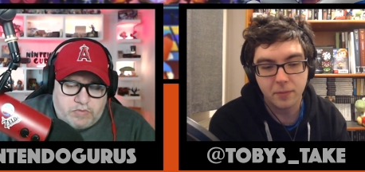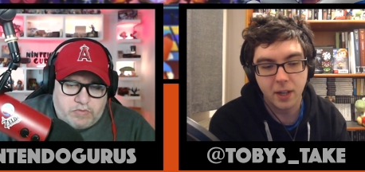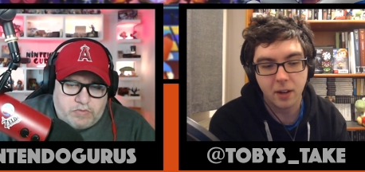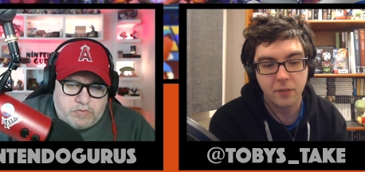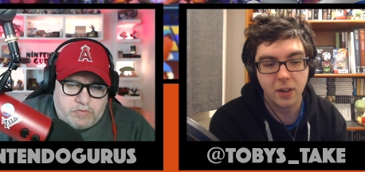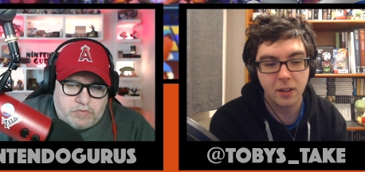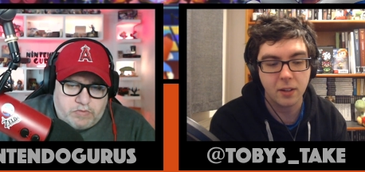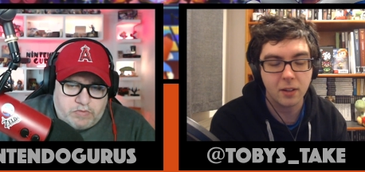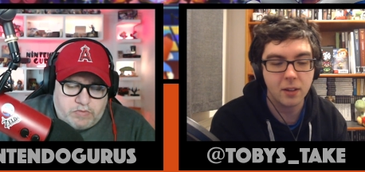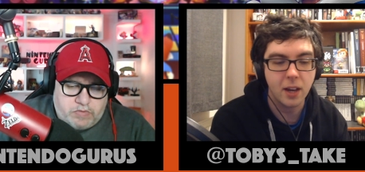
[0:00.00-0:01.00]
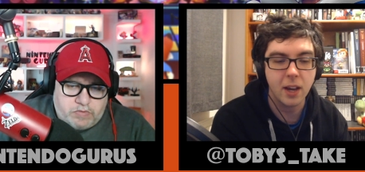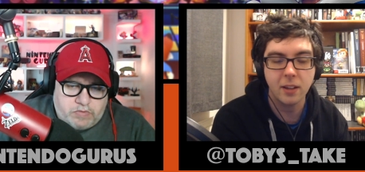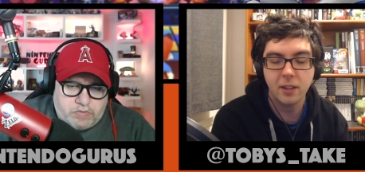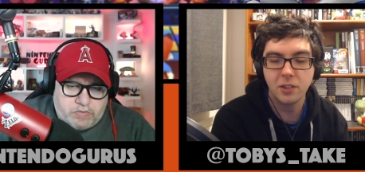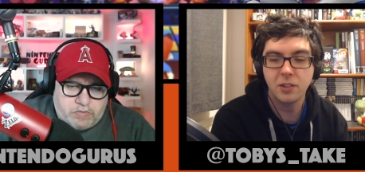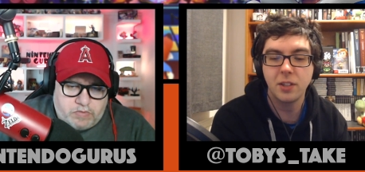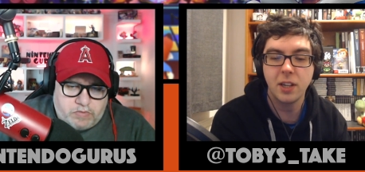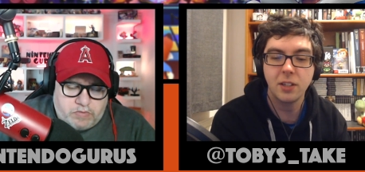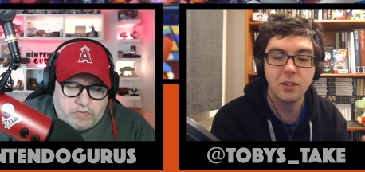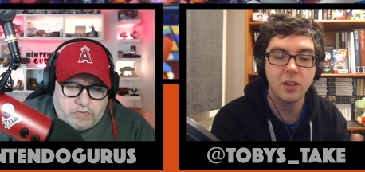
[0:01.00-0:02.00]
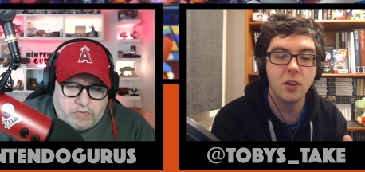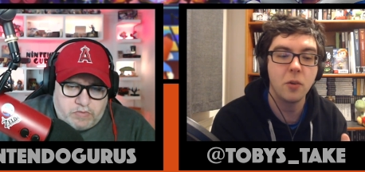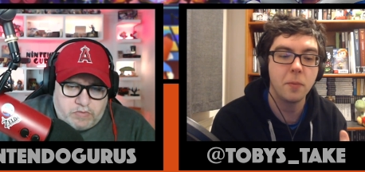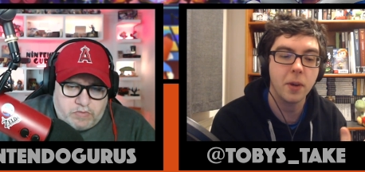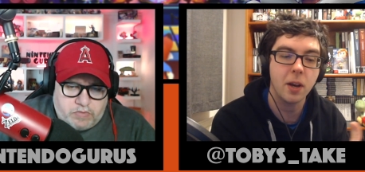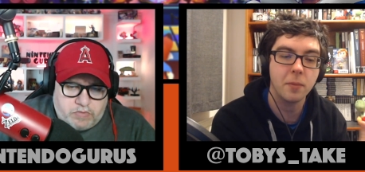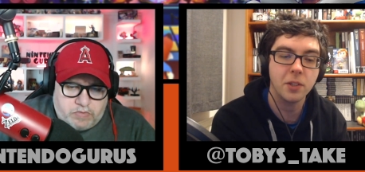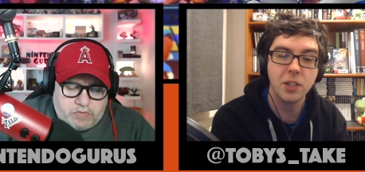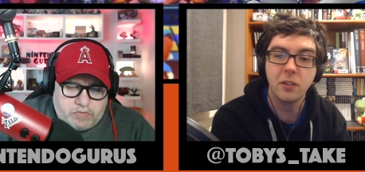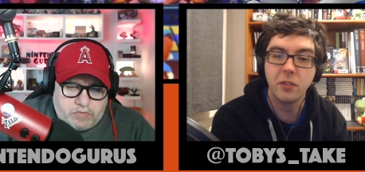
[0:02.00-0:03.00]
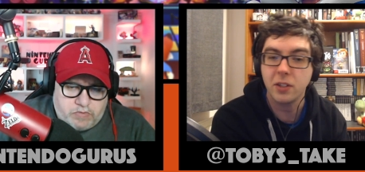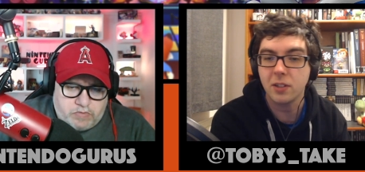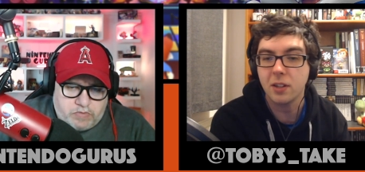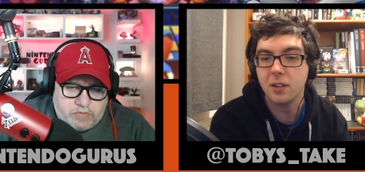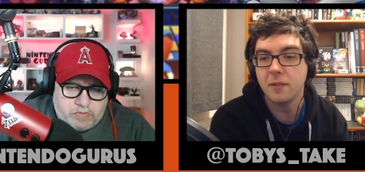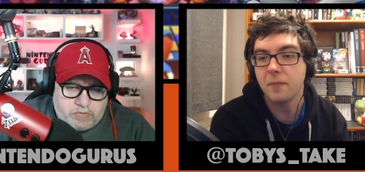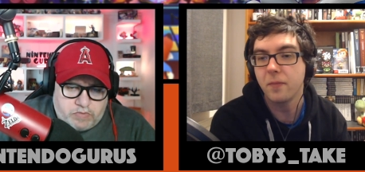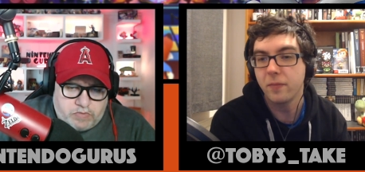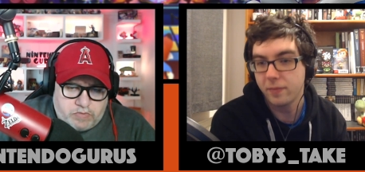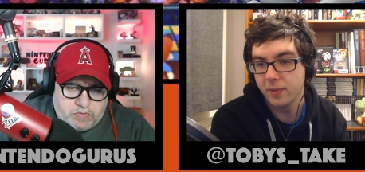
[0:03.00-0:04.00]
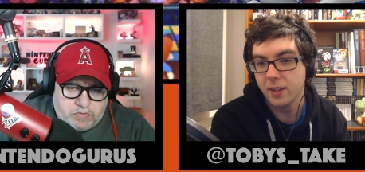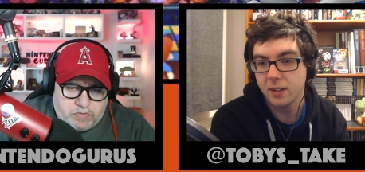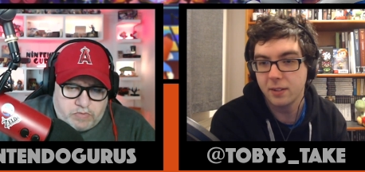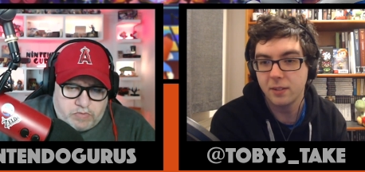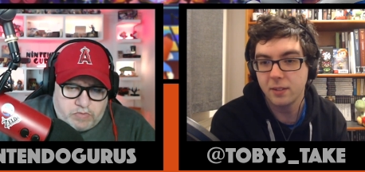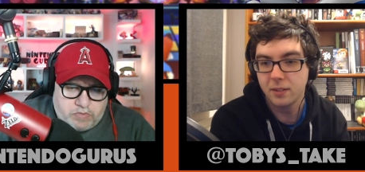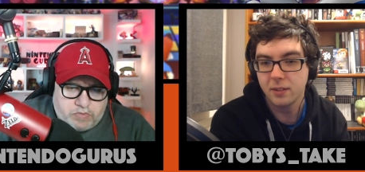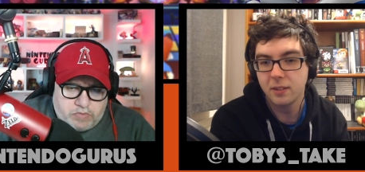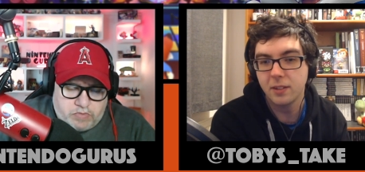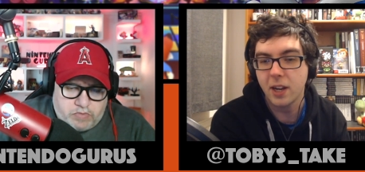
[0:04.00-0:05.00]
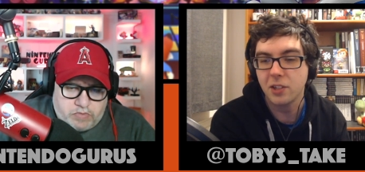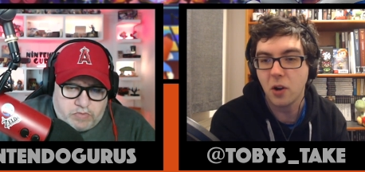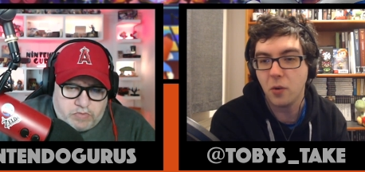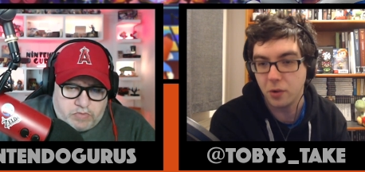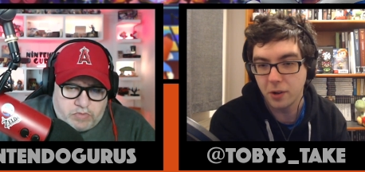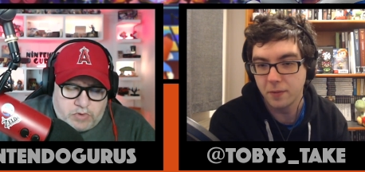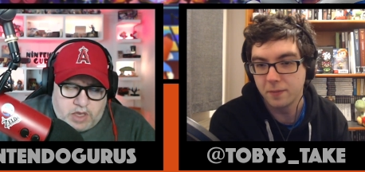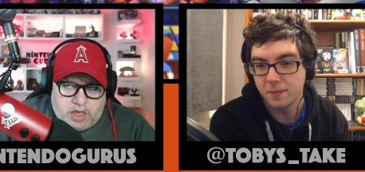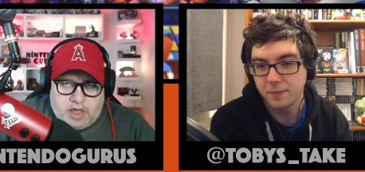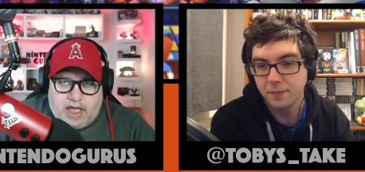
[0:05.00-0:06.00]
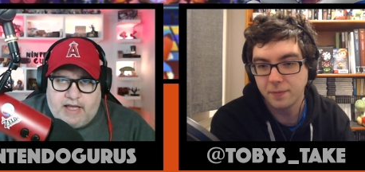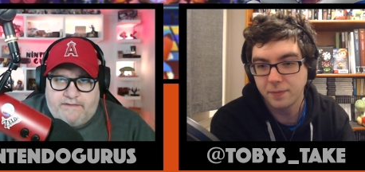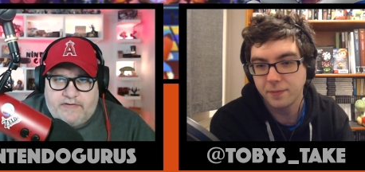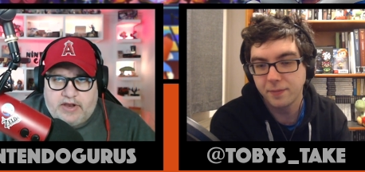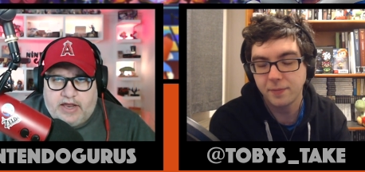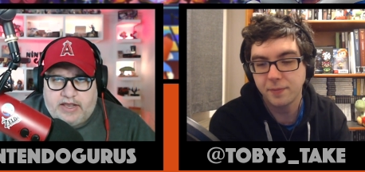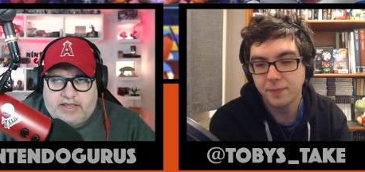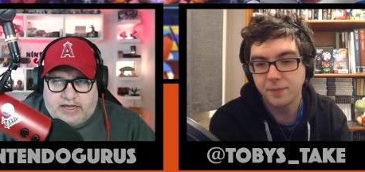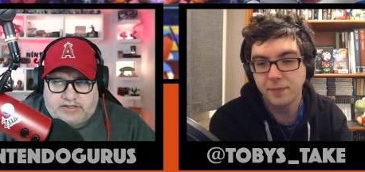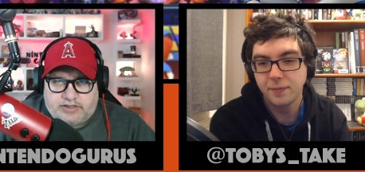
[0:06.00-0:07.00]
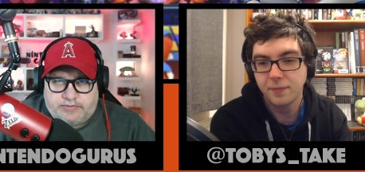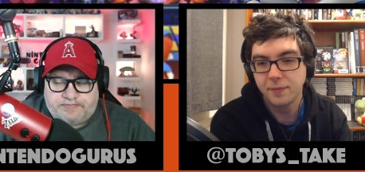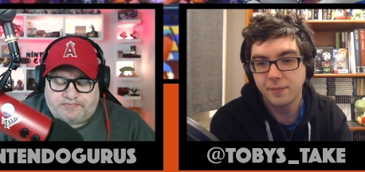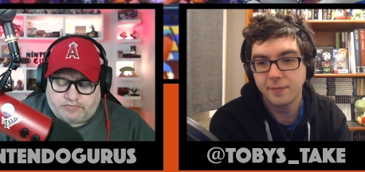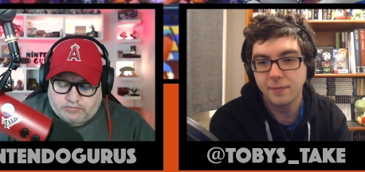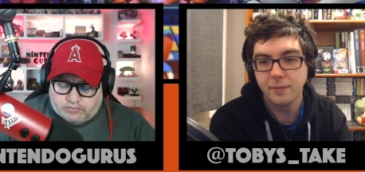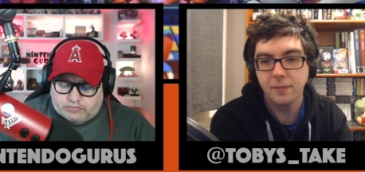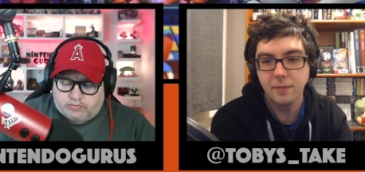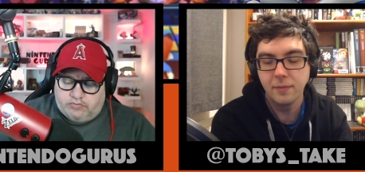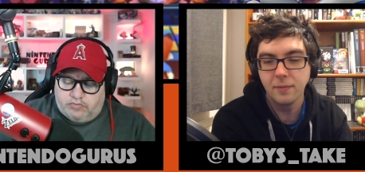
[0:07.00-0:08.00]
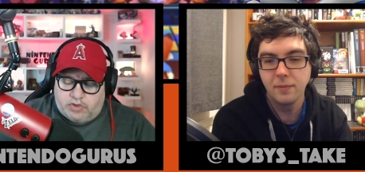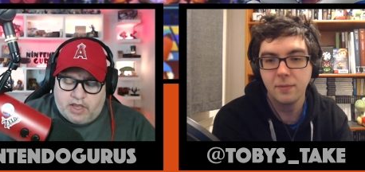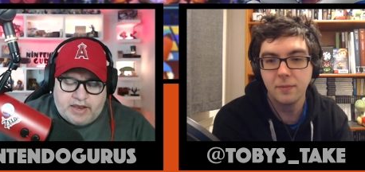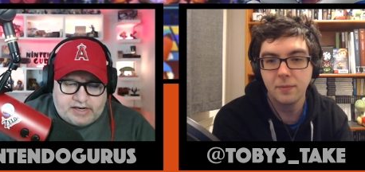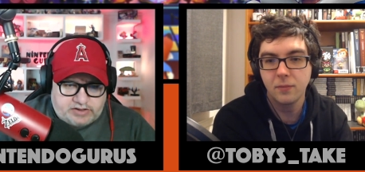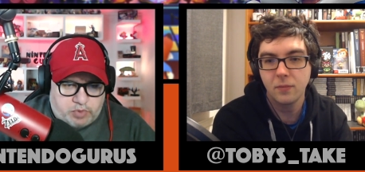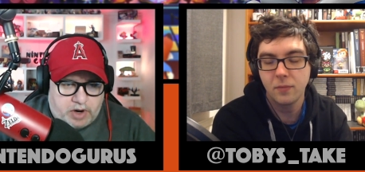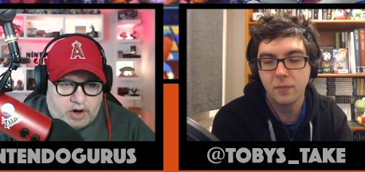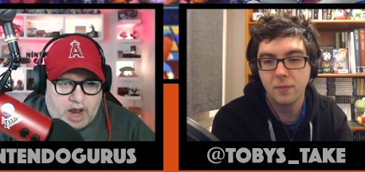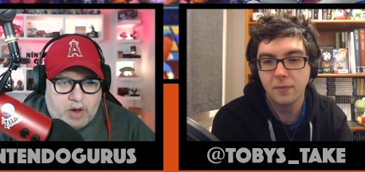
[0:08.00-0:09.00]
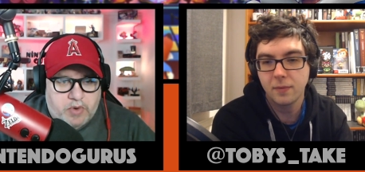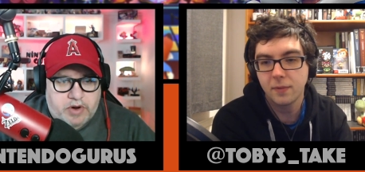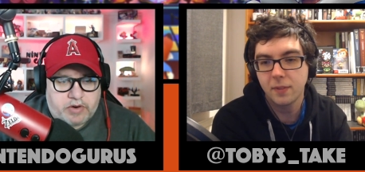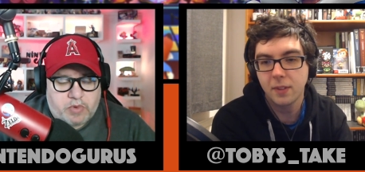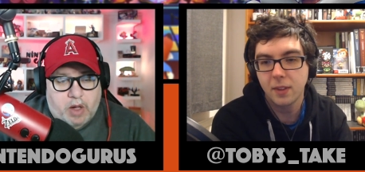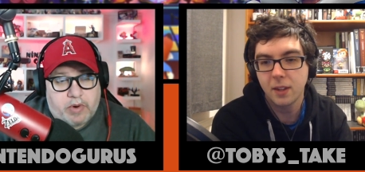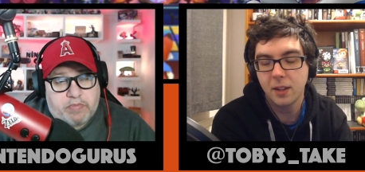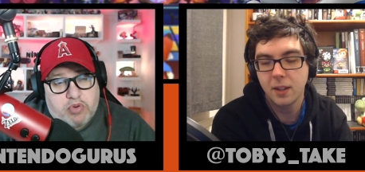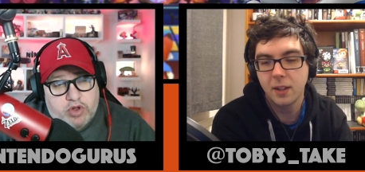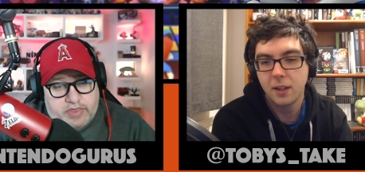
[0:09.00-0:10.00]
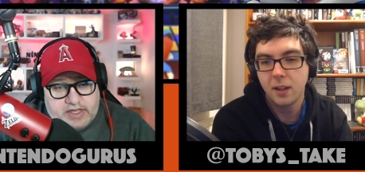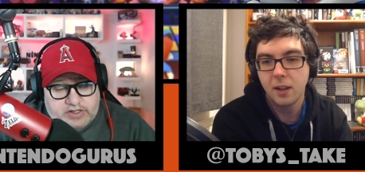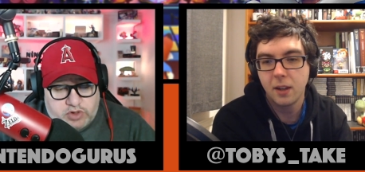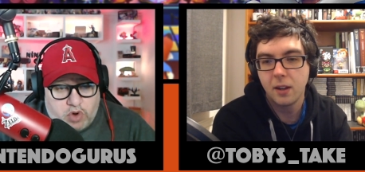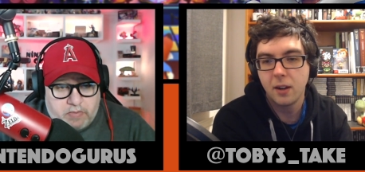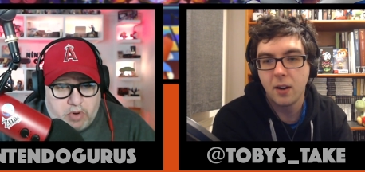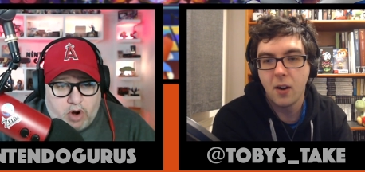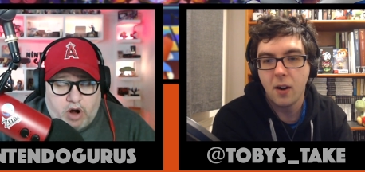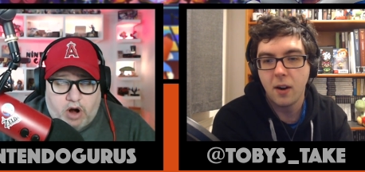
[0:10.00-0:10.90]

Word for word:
Speaker 1: I think that, yeah, this could become a series that takes hold.
Speaker 2: I feel like this, and this is where I would put this on par